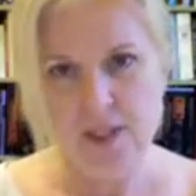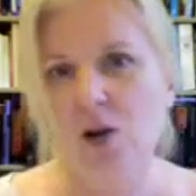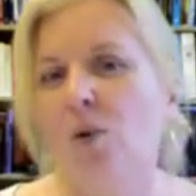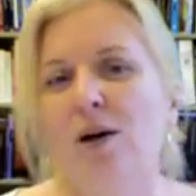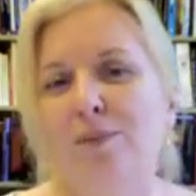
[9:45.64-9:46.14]

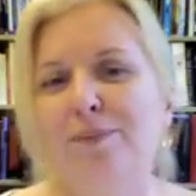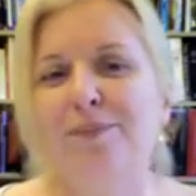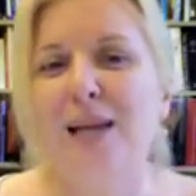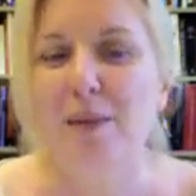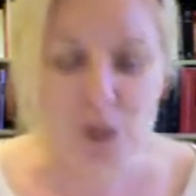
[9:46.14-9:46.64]
Well,
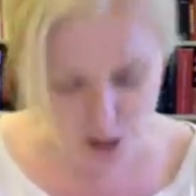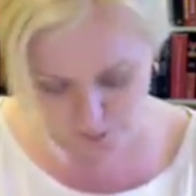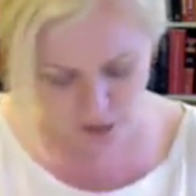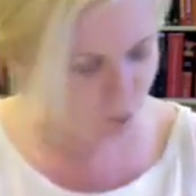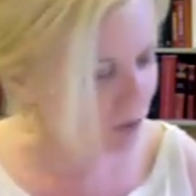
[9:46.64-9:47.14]
I'm trying to be
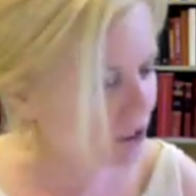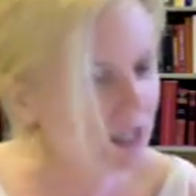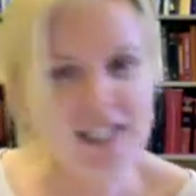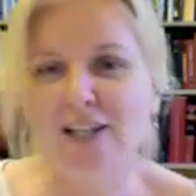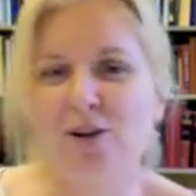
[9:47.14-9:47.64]

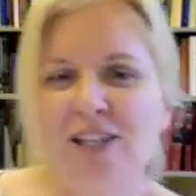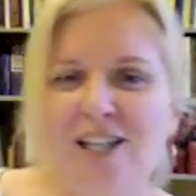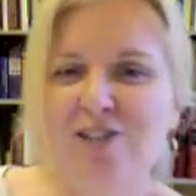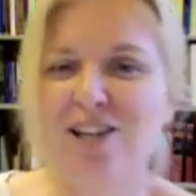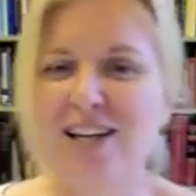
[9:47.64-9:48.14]
supersonic here on the
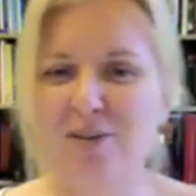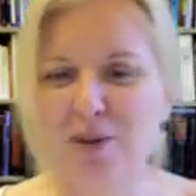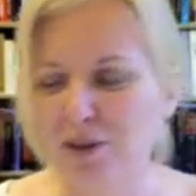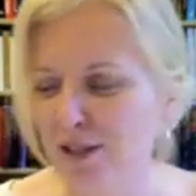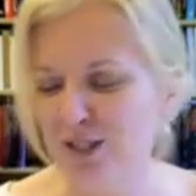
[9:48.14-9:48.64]
internet
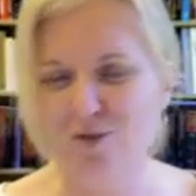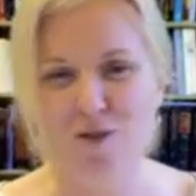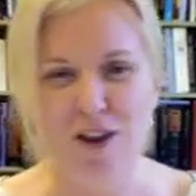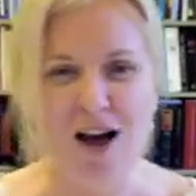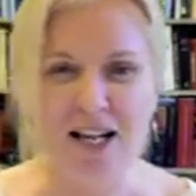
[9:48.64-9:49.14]
with this
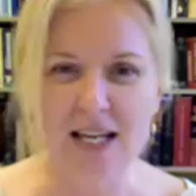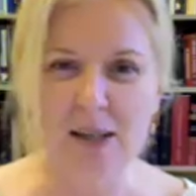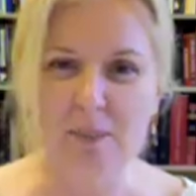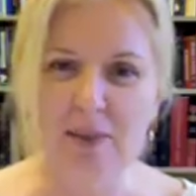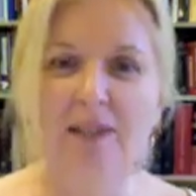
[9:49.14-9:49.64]

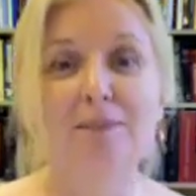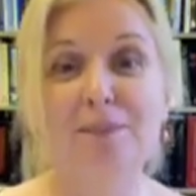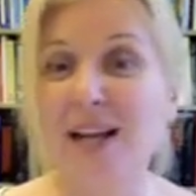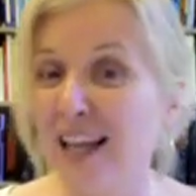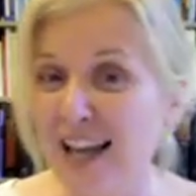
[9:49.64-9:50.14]
vlogging, but
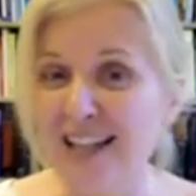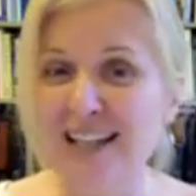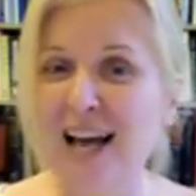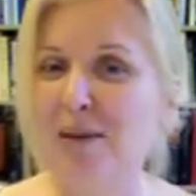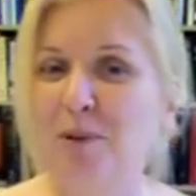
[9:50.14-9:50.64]
again,
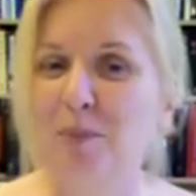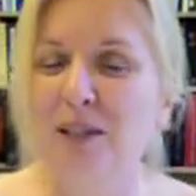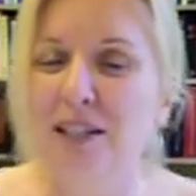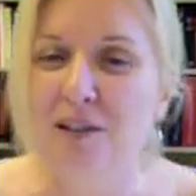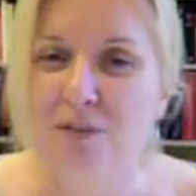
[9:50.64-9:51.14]
I'm
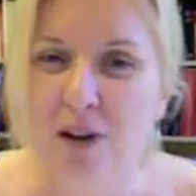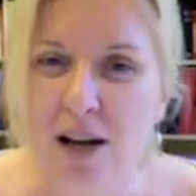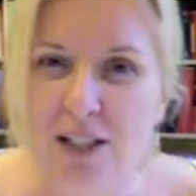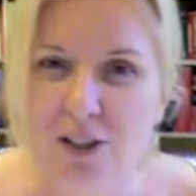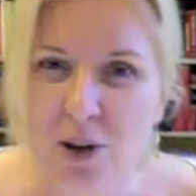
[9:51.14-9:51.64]
completely
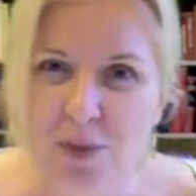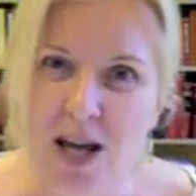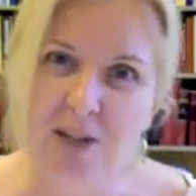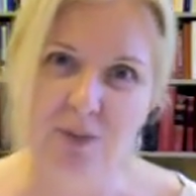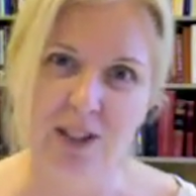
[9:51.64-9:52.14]
fried, so I'm
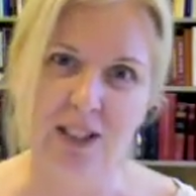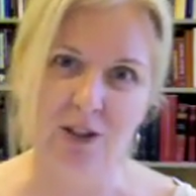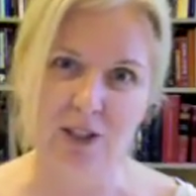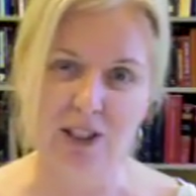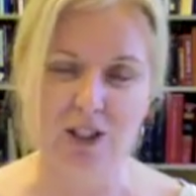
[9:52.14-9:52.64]
not in really
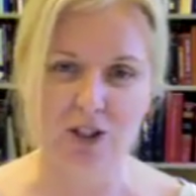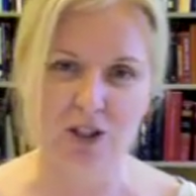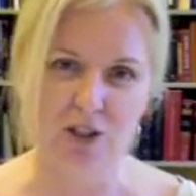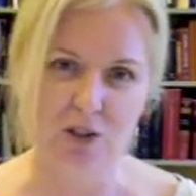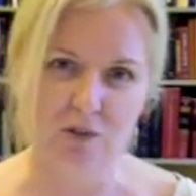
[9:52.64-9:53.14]
good condition
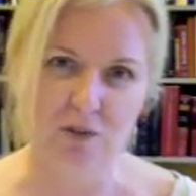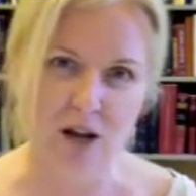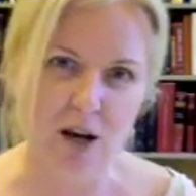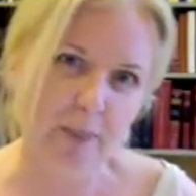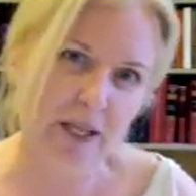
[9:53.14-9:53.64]
to do a
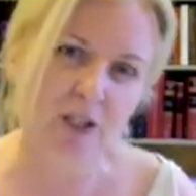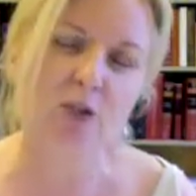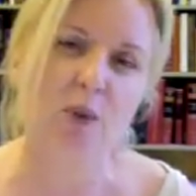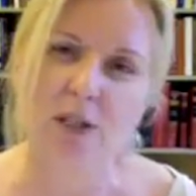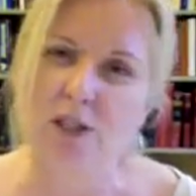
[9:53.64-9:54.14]
vlog, but I
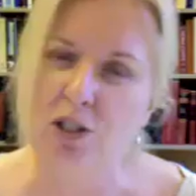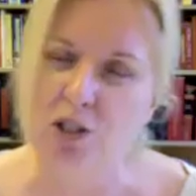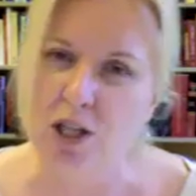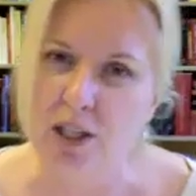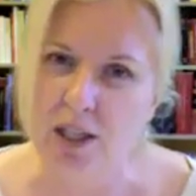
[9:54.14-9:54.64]
just wanted to
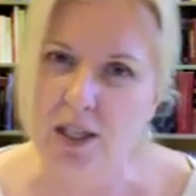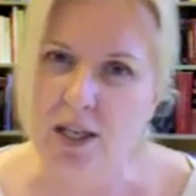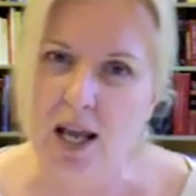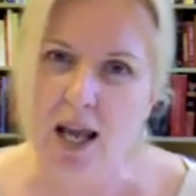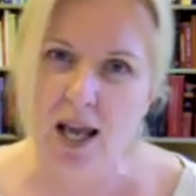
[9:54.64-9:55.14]
check in
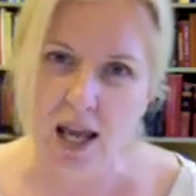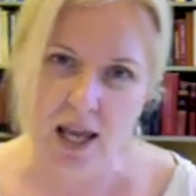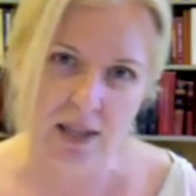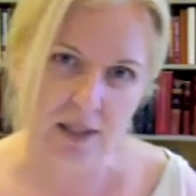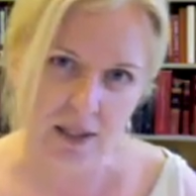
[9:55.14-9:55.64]

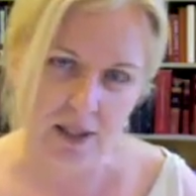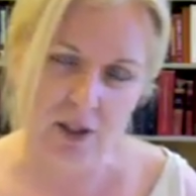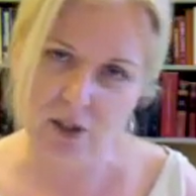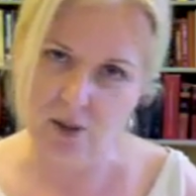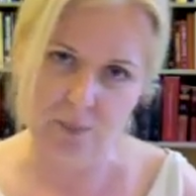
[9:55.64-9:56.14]
and,
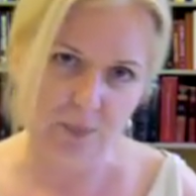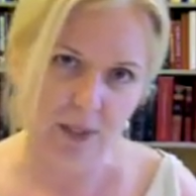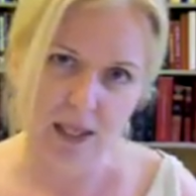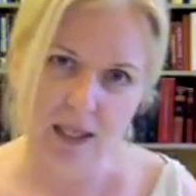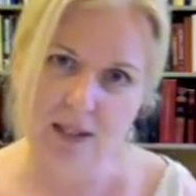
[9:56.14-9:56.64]
you know,
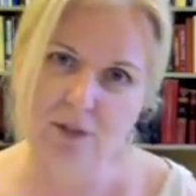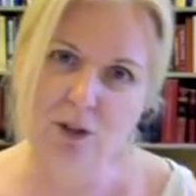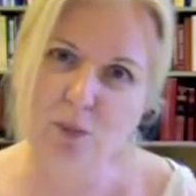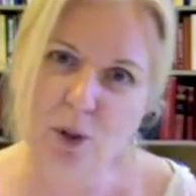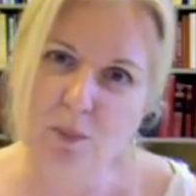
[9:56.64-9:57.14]
give you
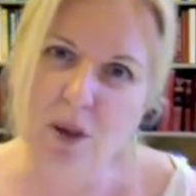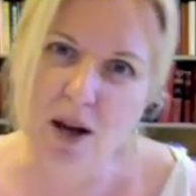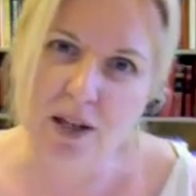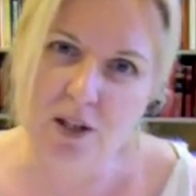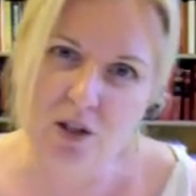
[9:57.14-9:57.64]
some more
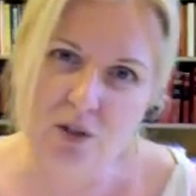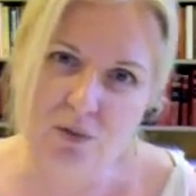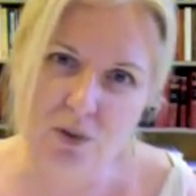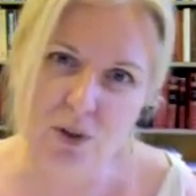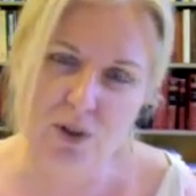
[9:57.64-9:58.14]
bloggage
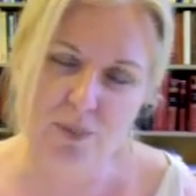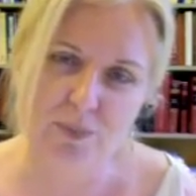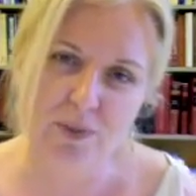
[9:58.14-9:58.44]
for your